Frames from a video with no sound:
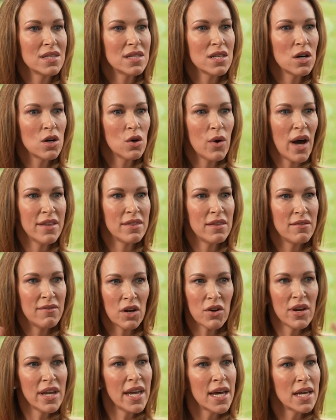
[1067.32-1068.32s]
So at the
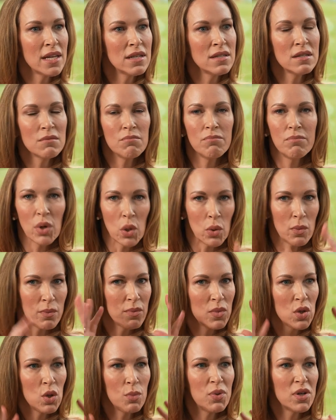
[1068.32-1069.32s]
very end, boom,
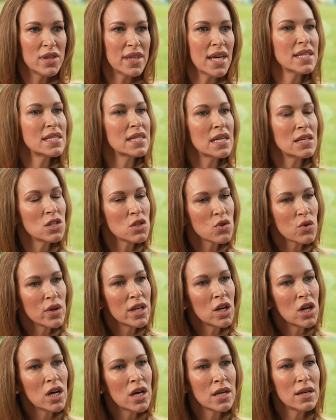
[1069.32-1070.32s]
you put that sunscreen
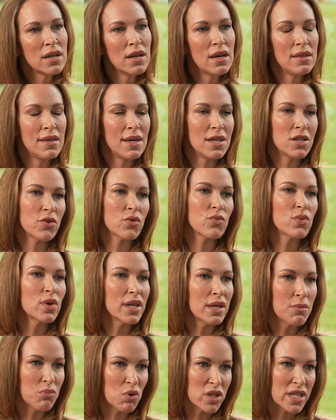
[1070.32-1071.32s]
on, and then you're
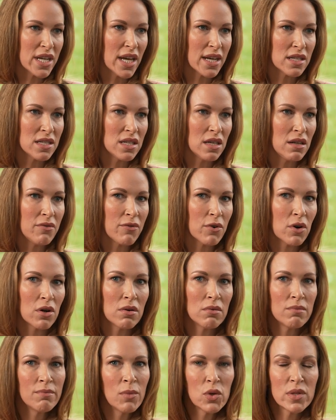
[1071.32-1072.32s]
really protected
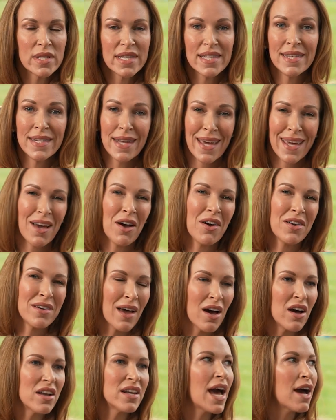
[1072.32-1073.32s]
for most of the day. On
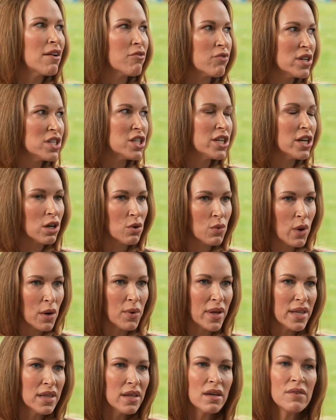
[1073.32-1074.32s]
average here where
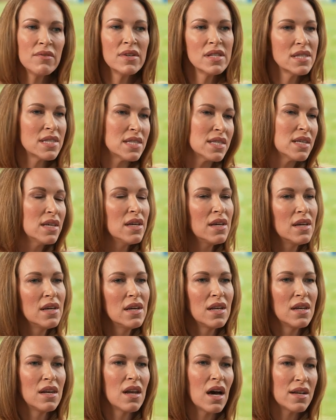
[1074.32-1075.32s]
we live, it's
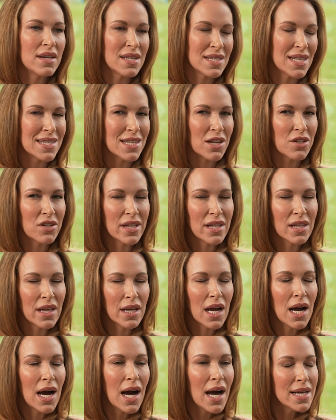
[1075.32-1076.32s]
not necessarily like
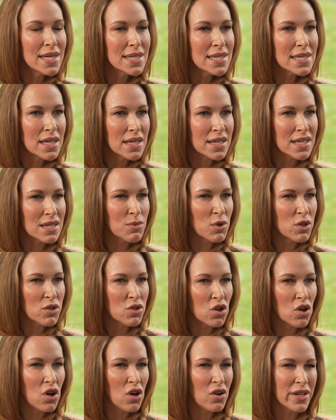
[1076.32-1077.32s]
high sun
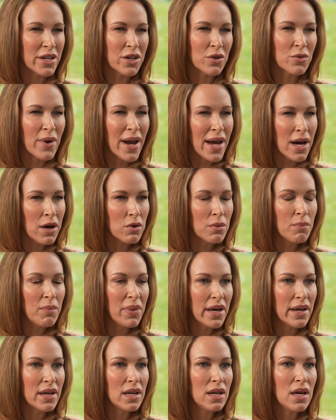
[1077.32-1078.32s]
exposure all year round,
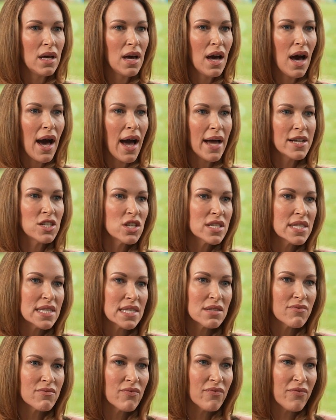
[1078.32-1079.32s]
but I
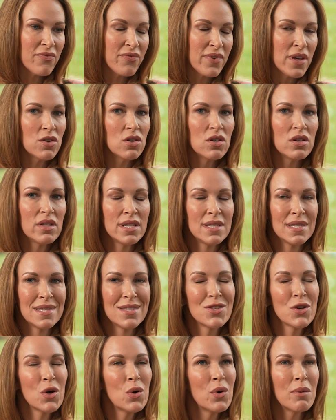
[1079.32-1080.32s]
just feel it's
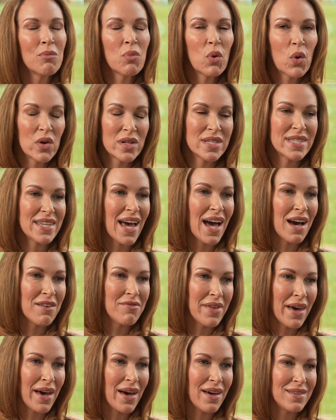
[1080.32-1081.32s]
so important to have
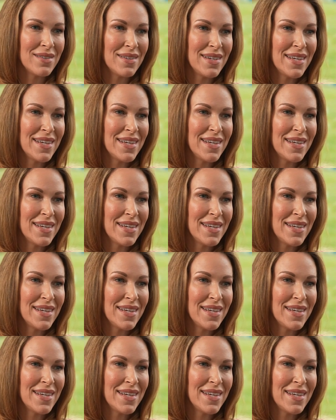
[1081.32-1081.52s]
that